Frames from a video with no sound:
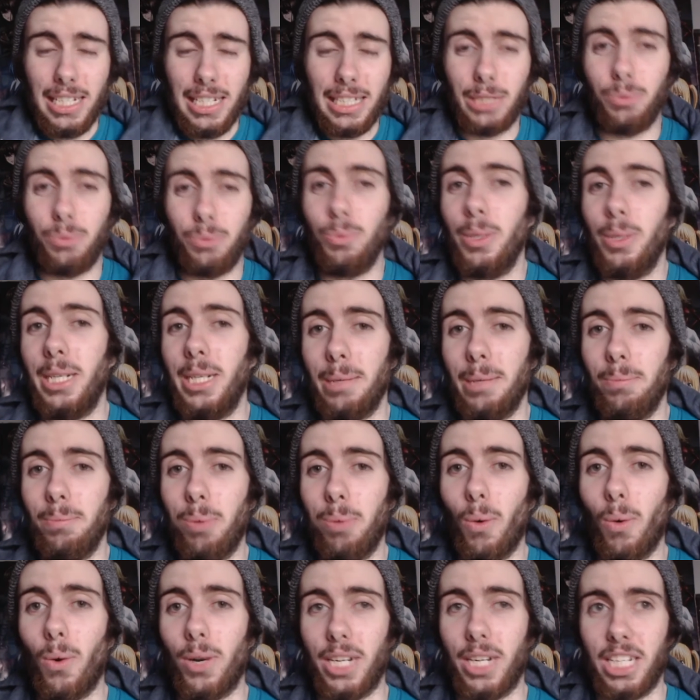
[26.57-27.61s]
is really
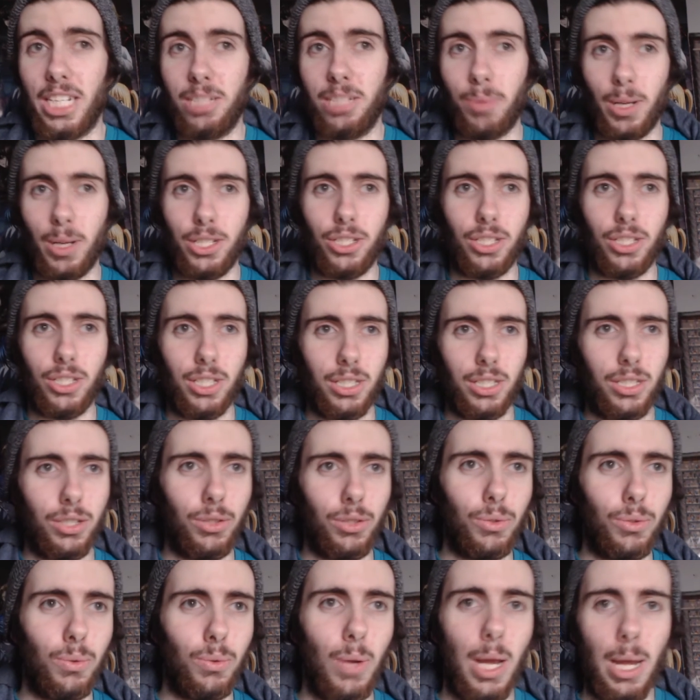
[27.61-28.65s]
important, especially
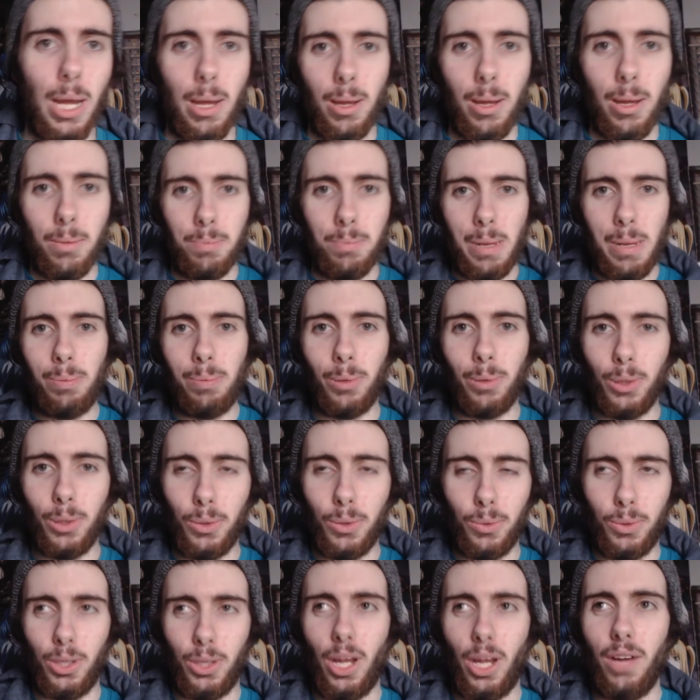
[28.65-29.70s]
to people
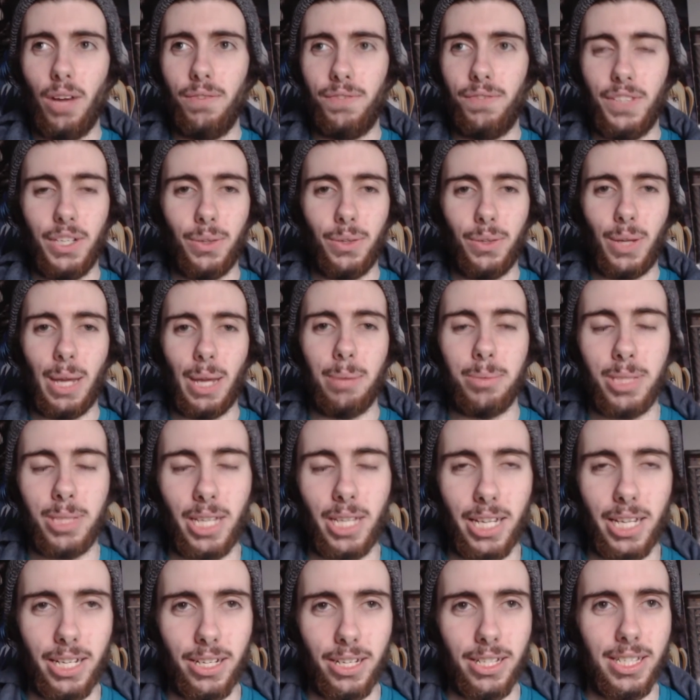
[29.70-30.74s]
who love video games
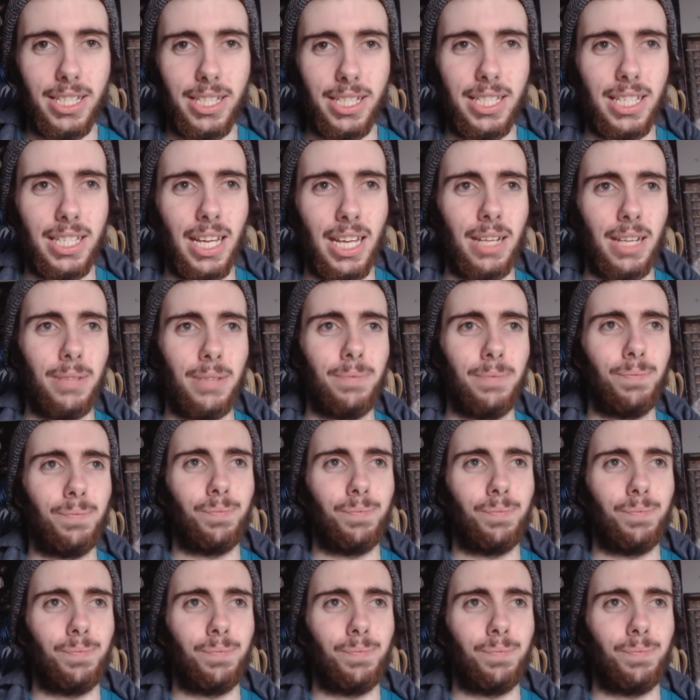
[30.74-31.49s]
like us.